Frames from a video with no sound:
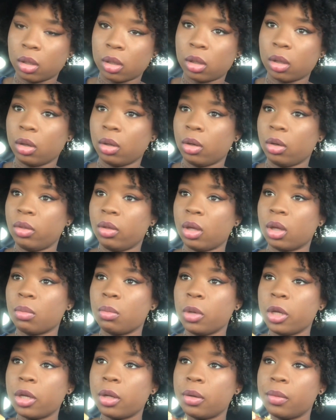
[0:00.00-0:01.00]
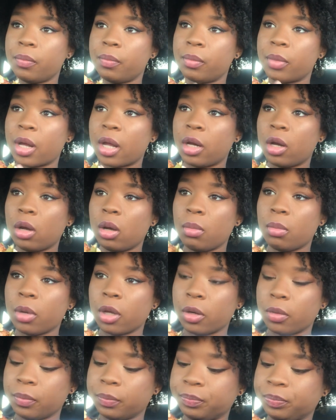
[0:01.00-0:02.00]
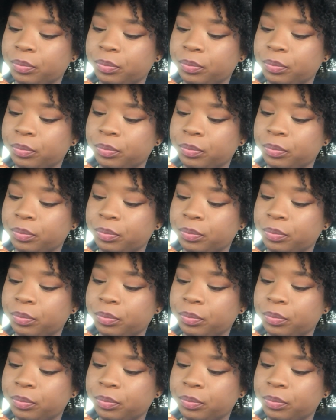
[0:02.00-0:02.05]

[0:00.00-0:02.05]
They're gonna think I'm weird. I know I'm weird.